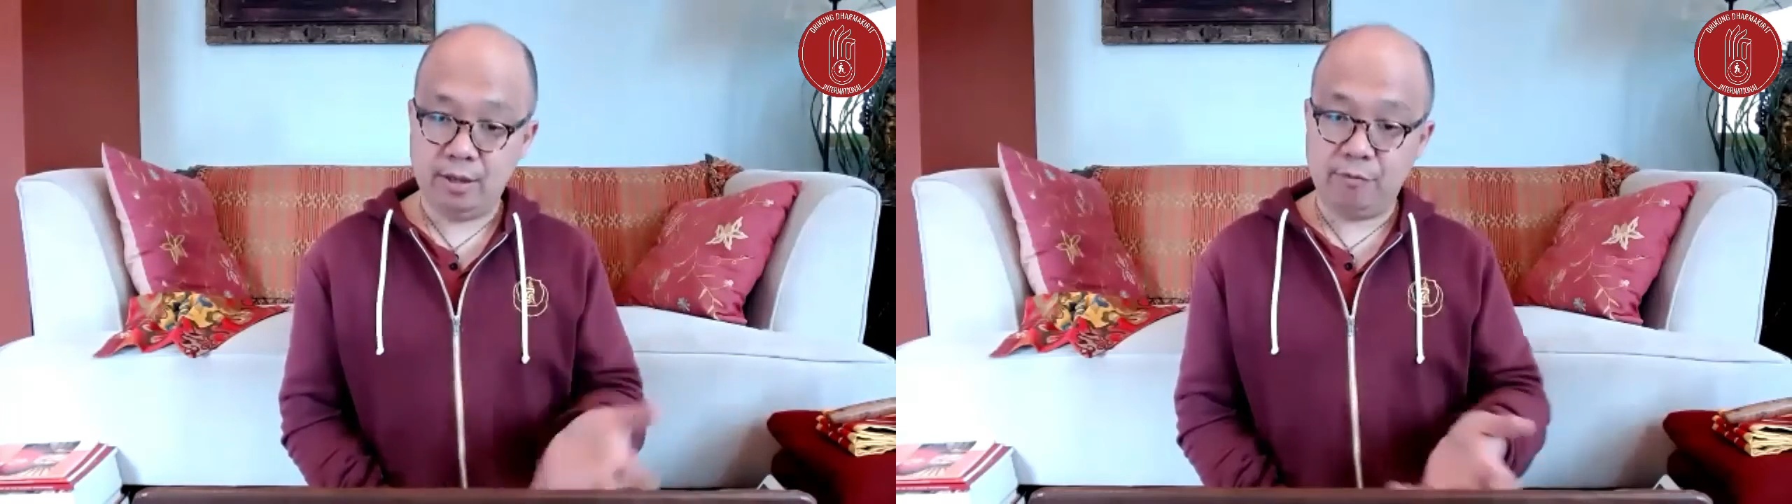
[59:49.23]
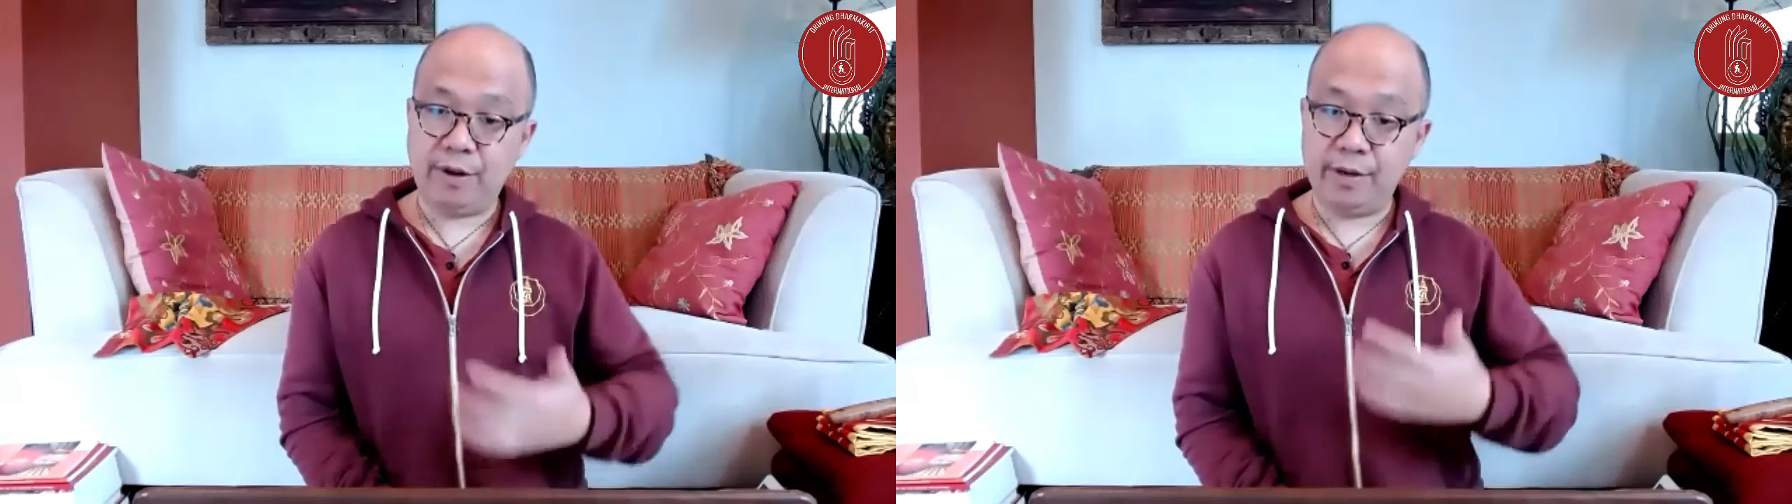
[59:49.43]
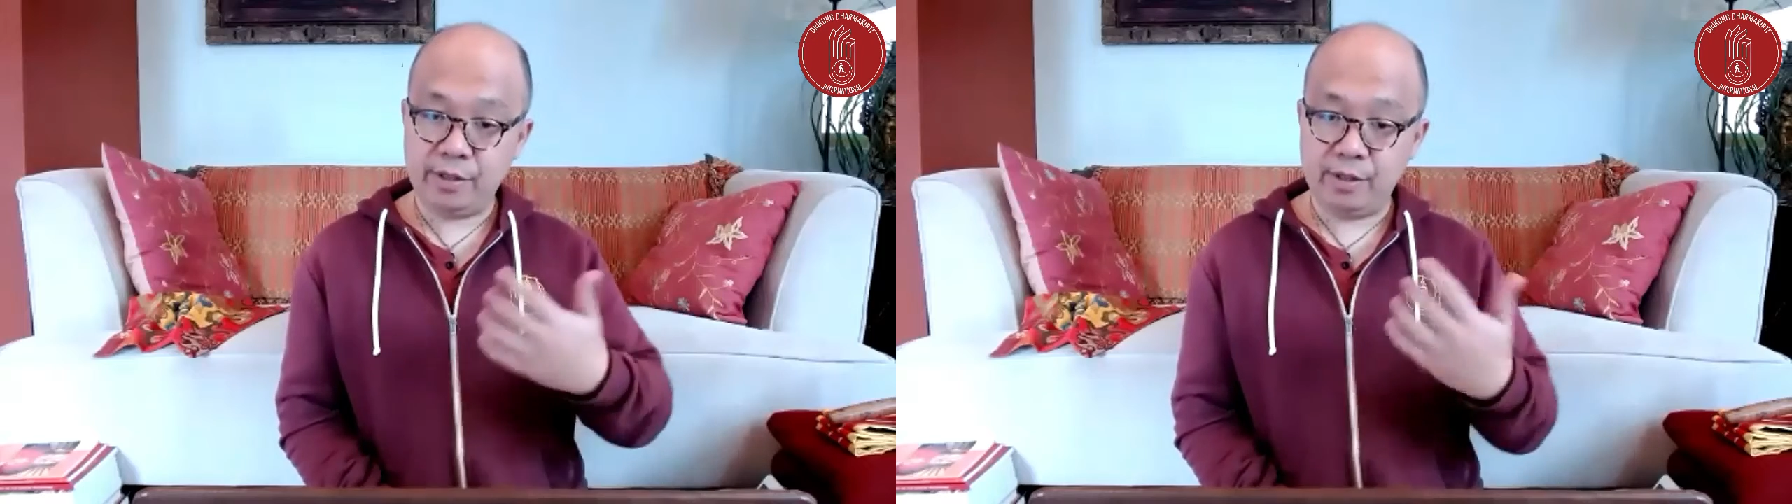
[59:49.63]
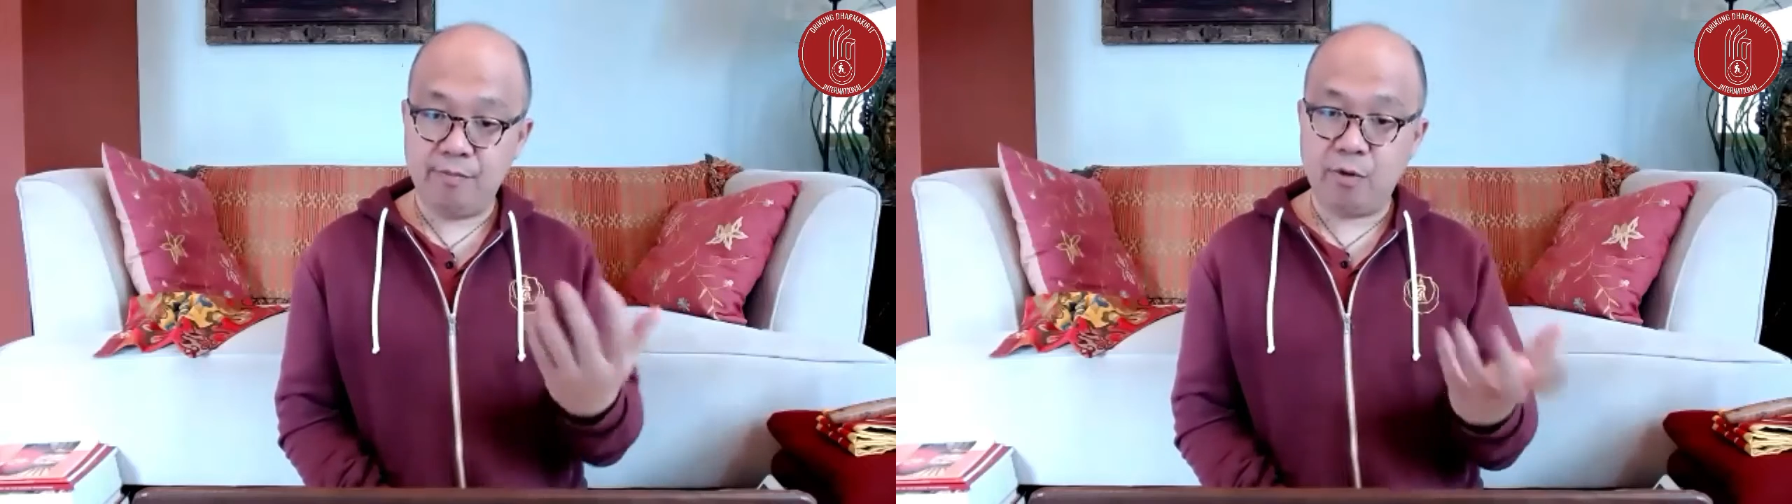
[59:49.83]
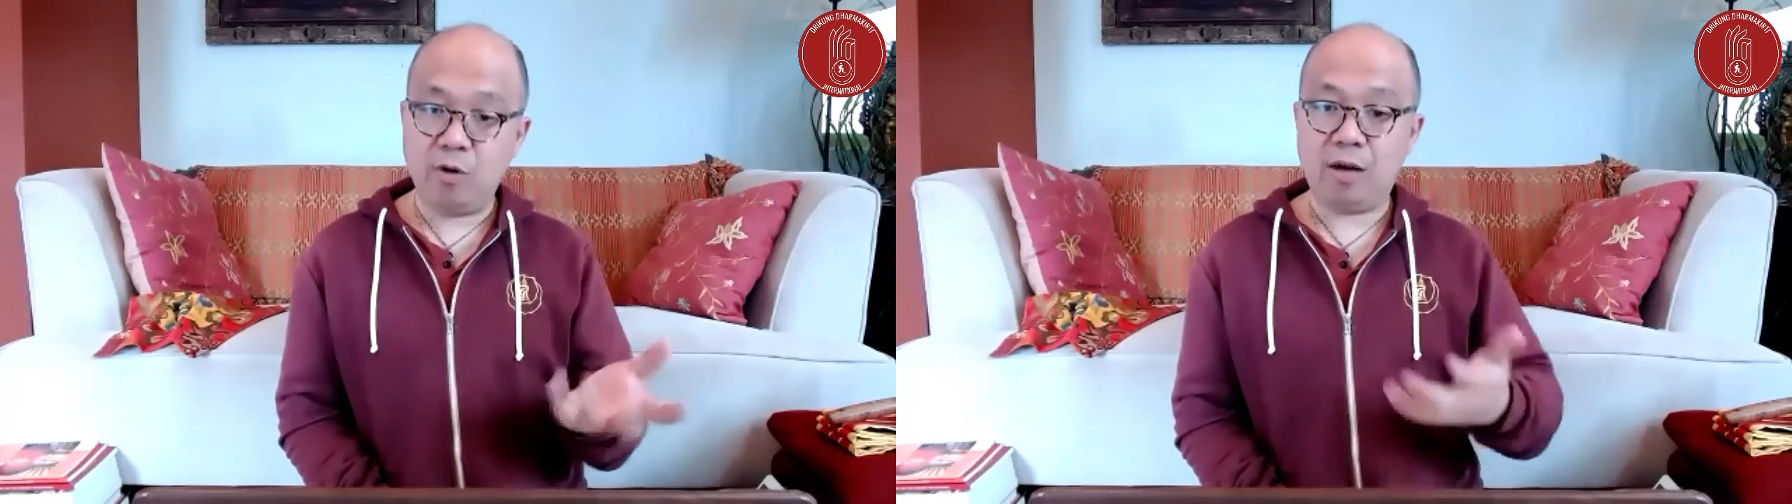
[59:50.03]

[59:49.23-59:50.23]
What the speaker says: a very simple